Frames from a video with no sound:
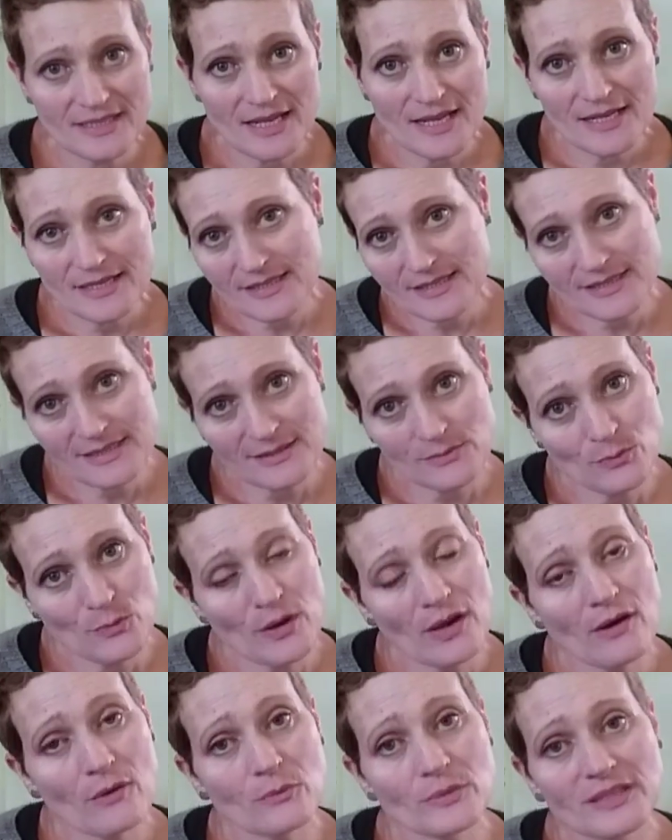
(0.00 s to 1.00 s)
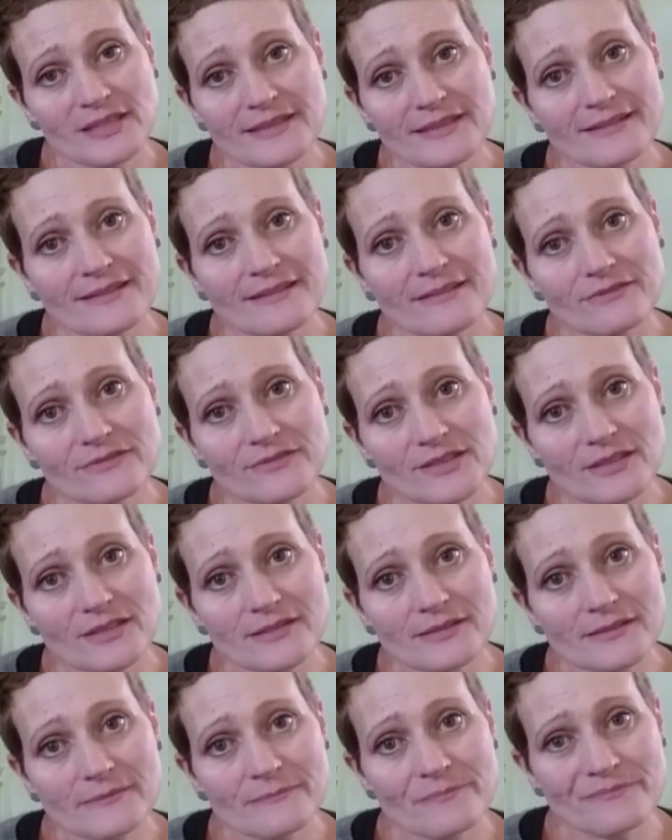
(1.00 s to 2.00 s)
States, where we lived
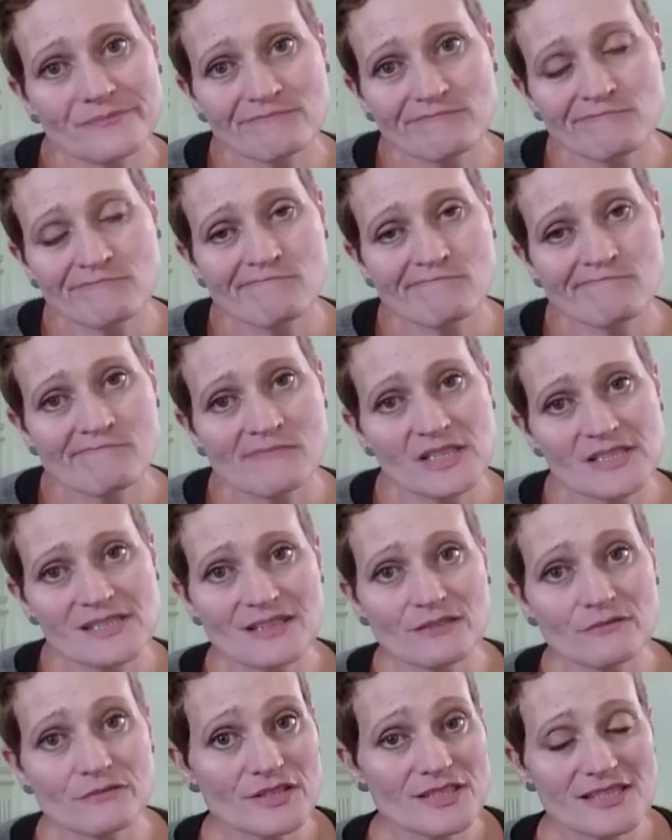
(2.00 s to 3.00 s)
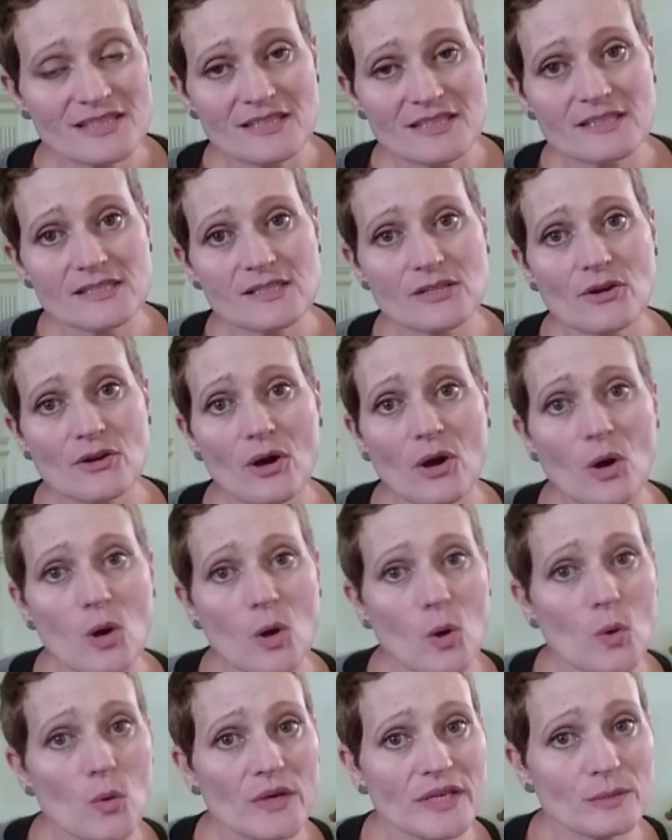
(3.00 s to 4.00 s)
in San
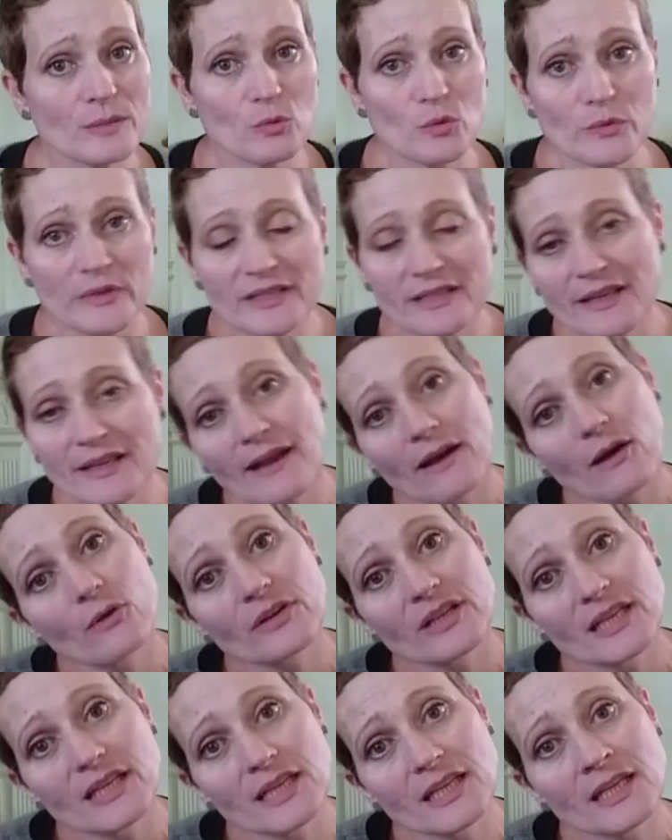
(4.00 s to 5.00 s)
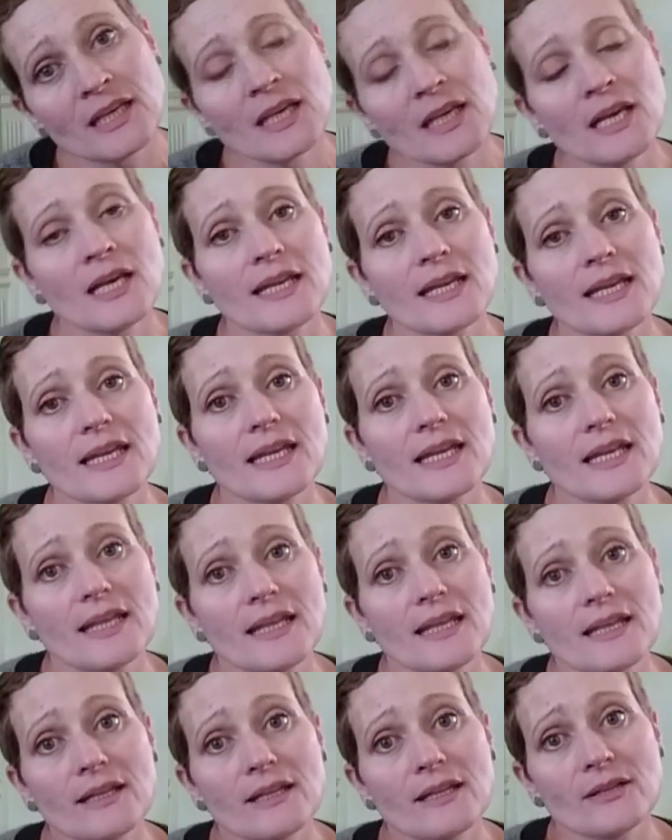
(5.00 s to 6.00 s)
Francisco, in Marin County,
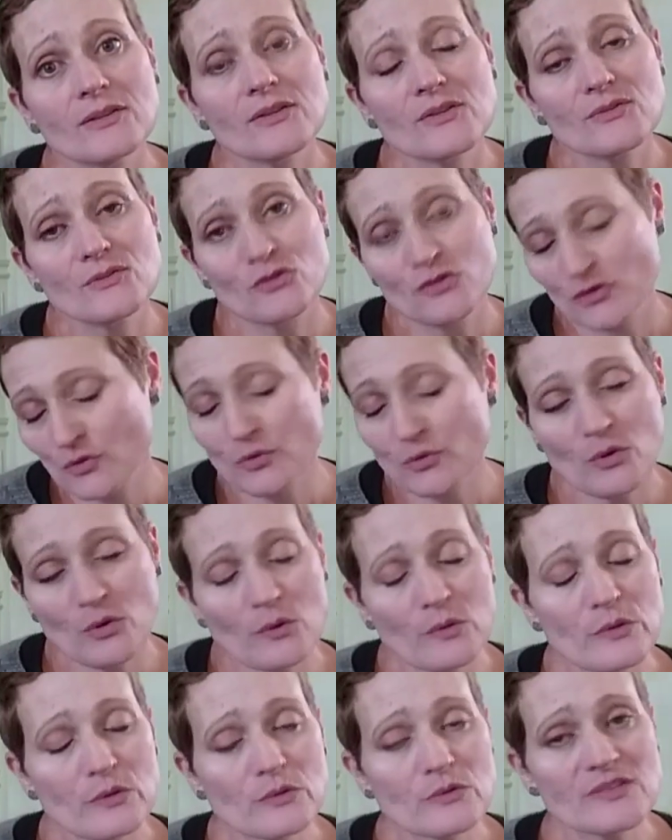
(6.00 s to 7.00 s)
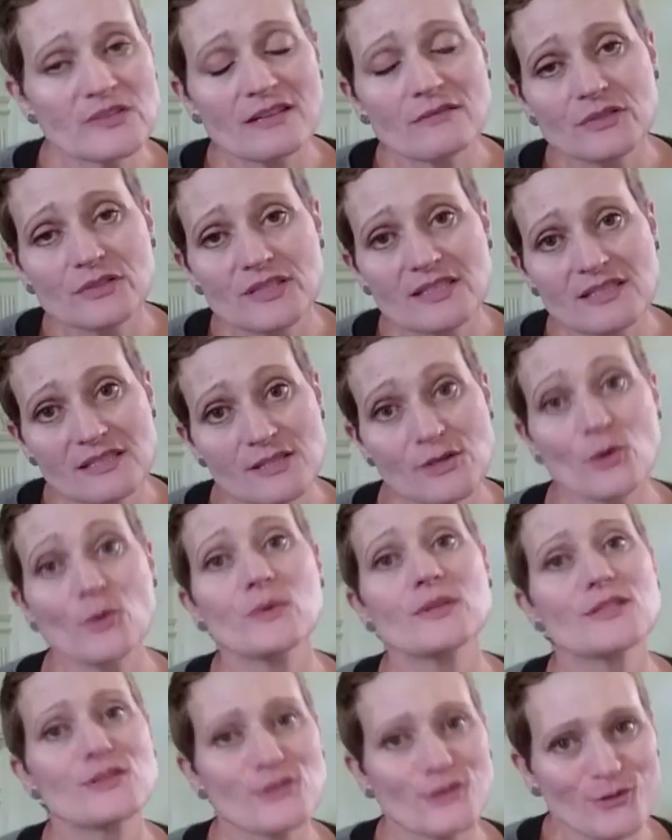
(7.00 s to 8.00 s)
so north of San
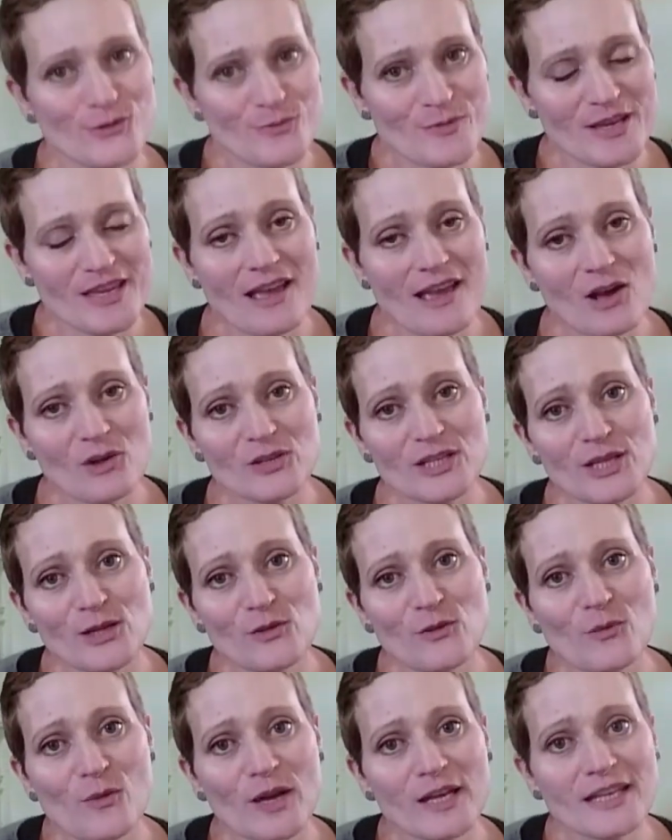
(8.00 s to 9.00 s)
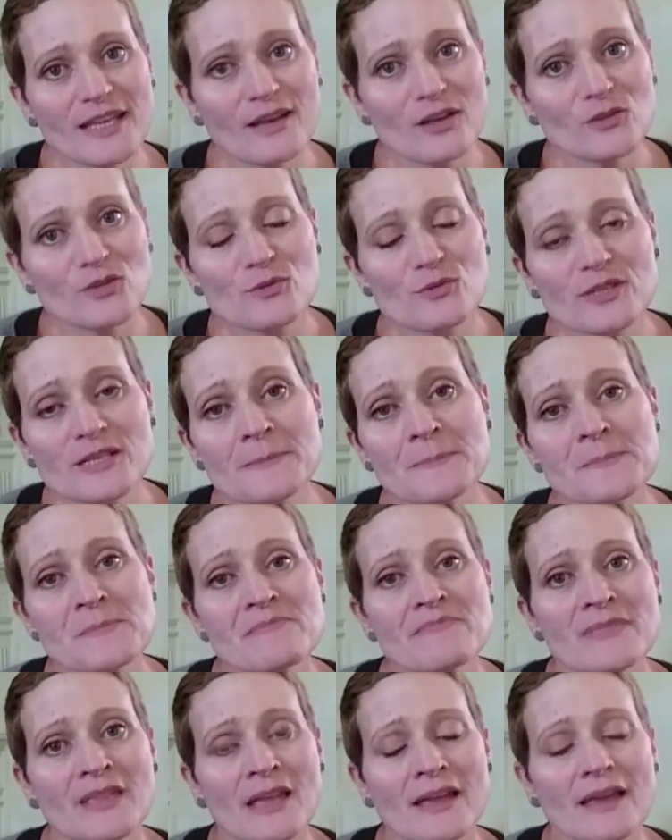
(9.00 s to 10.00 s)
Francisco, in Sonoma County, in the wine country.
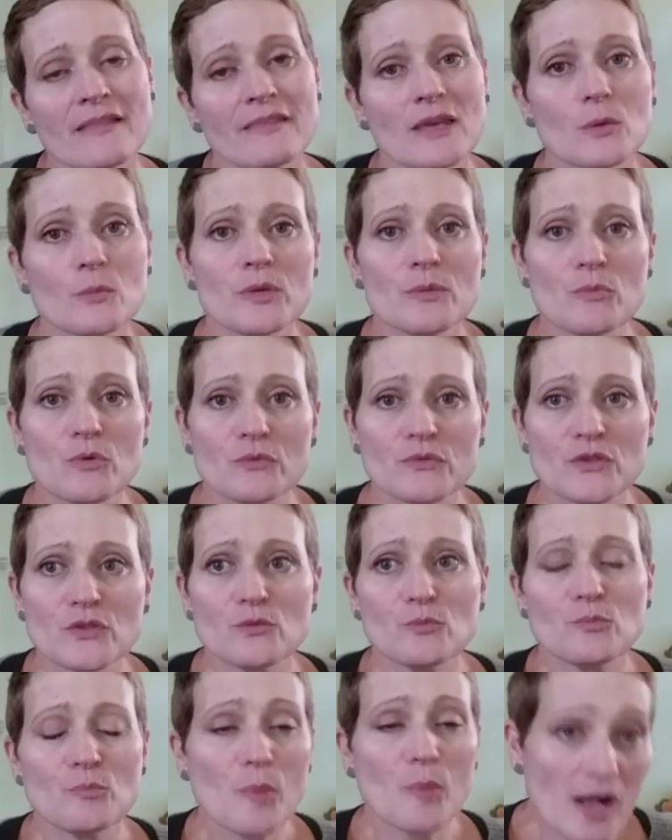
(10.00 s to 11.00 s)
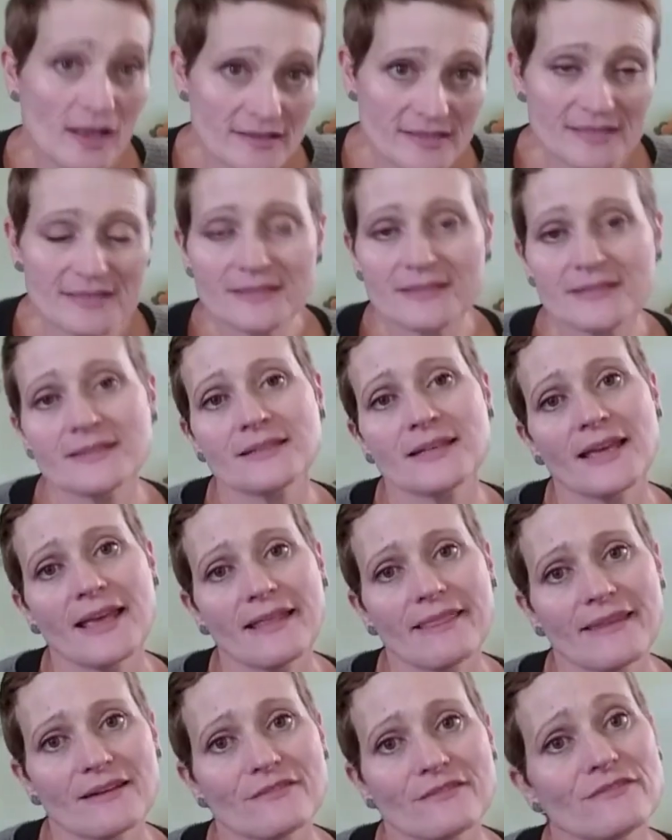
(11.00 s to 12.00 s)
And then we moved to Boston,
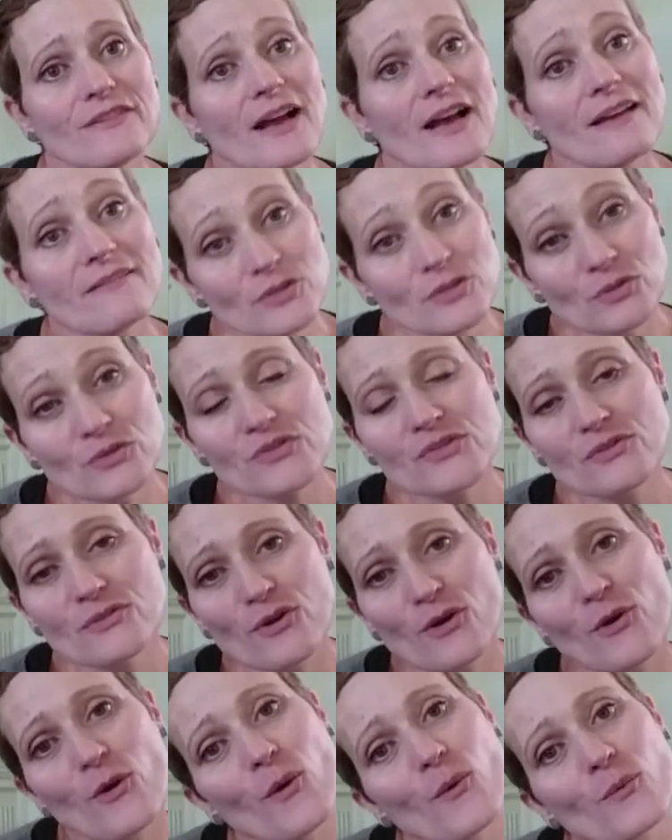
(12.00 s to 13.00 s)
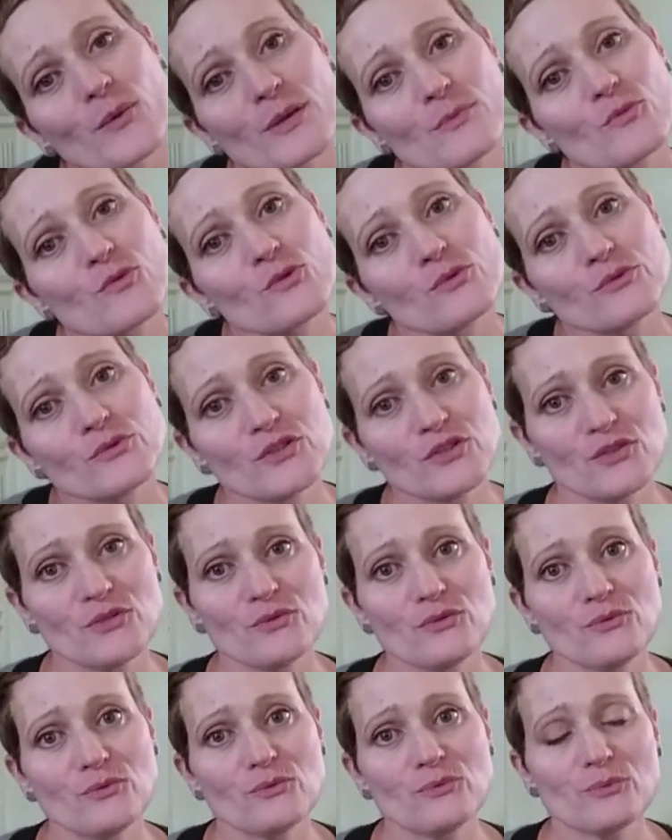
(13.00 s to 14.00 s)
and then 5 years ago we moved
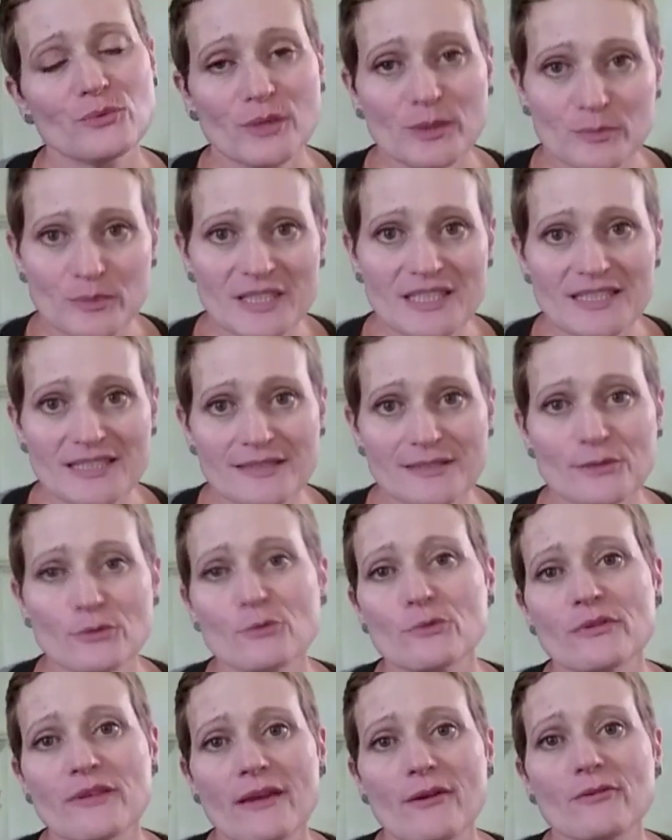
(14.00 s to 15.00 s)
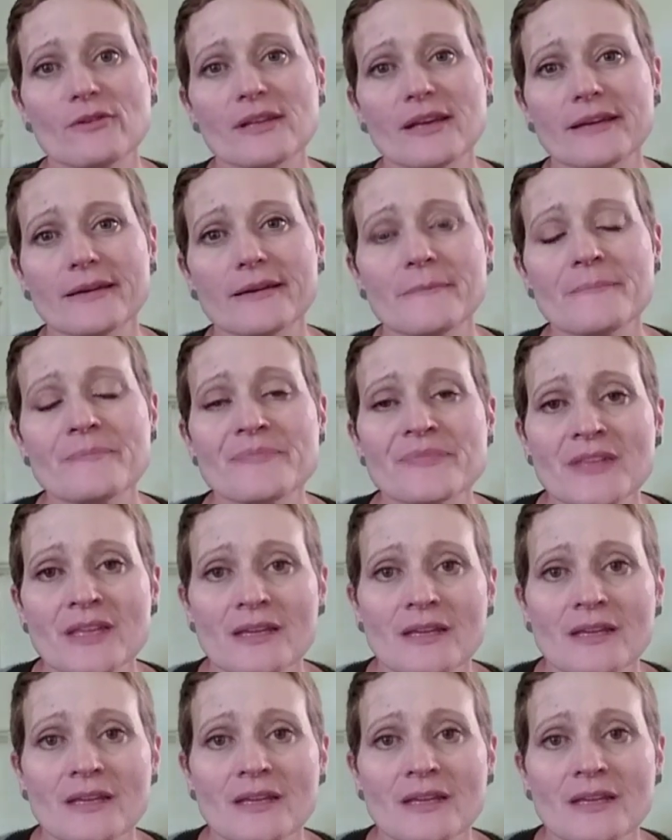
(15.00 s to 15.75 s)
to Wilmington, North Carolina.